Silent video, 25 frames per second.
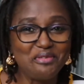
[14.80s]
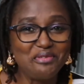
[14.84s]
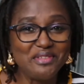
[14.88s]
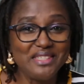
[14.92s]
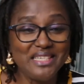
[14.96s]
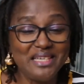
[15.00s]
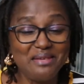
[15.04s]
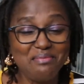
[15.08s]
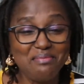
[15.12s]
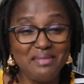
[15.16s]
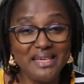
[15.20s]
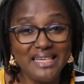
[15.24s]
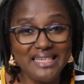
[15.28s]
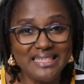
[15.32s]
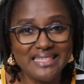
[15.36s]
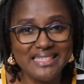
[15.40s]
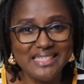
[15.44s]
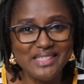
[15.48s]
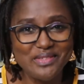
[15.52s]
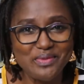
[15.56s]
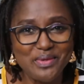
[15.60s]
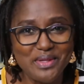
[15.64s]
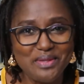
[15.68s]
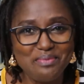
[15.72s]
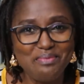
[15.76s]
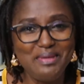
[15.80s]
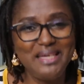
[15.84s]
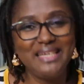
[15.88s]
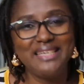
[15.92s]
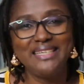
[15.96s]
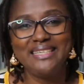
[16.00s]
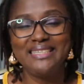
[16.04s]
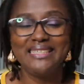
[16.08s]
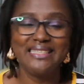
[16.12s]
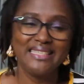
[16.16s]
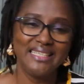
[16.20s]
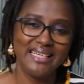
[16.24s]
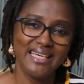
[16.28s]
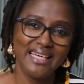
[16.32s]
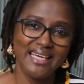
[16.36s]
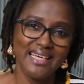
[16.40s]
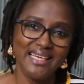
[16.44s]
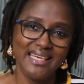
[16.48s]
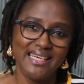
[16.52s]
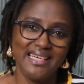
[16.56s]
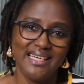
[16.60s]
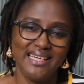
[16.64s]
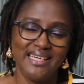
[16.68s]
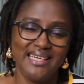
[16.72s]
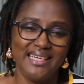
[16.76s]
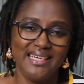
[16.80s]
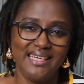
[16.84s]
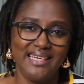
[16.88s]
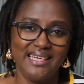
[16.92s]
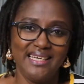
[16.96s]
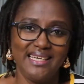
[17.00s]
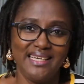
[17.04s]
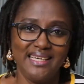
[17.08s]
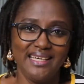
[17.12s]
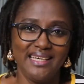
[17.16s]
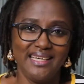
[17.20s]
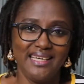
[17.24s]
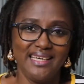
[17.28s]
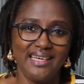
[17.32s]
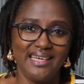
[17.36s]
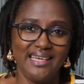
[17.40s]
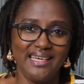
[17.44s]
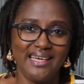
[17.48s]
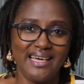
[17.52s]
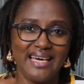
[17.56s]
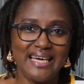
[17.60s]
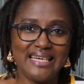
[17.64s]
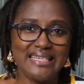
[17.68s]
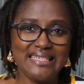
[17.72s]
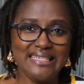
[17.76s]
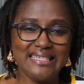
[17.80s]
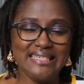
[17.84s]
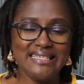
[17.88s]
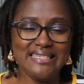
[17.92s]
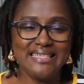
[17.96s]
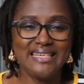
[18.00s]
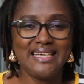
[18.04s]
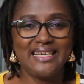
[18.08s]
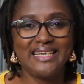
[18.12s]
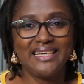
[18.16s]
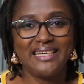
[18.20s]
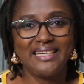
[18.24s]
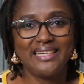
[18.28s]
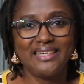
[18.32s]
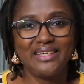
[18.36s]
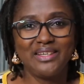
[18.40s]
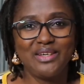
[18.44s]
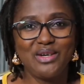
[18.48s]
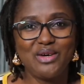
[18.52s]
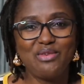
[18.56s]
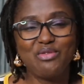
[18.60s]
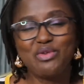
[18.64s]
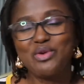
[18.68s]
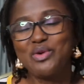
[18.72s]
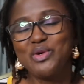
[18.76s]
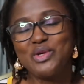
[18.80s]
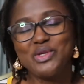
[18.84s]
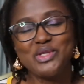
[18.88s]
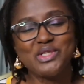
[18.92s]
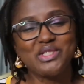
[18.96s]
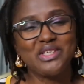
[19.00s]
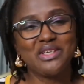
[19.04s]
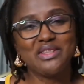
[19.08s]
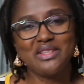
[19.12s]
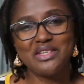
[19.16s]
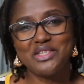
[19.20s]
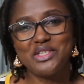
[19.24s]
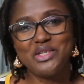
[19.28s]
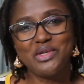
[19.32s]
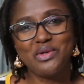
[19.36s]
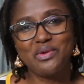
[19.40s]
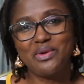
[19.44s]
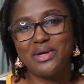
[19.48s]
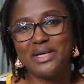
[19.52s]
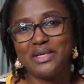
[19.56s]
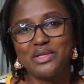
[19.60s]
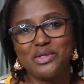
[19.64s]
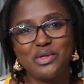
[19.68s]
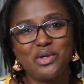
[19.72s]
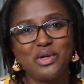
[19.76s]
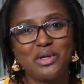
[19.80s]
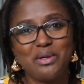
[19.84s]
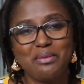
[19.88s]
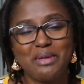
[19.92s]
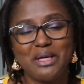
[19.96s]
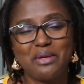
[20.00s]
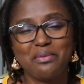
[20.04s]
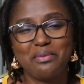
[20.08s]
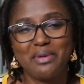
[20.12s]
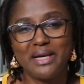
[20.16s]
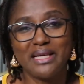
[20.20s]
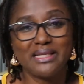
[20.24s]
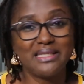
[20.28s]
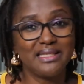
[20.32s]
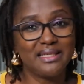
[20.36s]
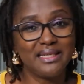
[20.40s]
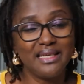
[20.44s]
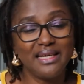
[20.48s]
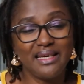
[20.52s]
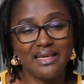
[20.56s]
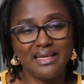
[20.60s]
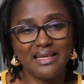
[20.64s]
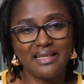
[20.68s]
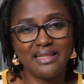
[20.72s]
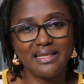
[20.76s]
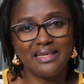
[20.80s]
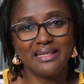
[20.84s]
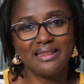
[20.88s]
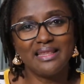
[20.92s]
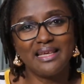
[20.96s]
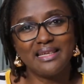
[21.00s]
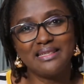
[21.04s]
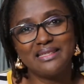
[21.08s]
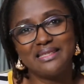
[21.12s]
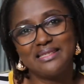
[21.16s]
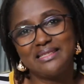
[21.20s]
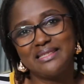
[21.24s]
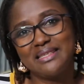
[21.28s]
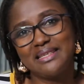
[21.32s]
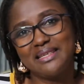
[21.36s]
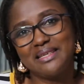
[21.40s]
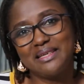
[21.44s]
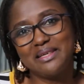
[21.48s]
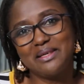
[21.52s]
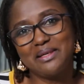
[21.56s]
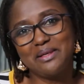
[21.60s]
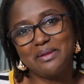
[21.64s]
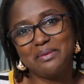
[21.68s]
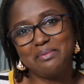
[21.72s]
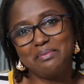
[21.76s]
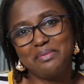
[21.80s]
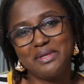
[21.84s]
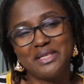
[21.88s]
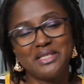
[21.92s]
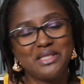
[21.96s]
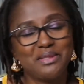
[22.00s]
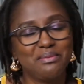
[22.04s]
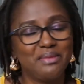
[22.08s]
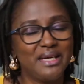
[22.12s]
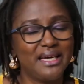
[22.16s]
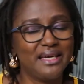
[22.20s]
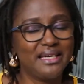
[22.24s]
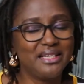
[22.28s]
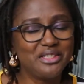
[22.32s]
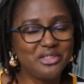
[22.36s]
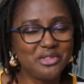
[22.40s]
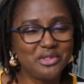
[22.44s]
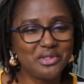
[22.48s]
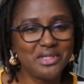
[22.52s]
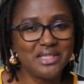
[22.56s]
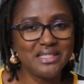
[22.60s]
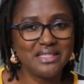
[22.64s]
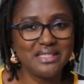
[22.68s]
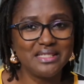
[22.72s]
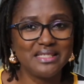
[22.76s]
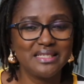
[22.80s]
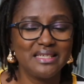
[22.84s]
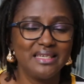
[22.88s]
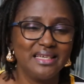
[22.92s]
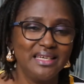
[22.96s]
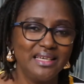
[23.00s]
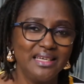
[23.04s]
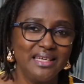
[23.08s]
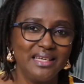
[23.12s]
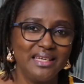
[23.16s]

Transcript: 15 minutes with me. And of course, on the show I talk about practically anything that piques my interest,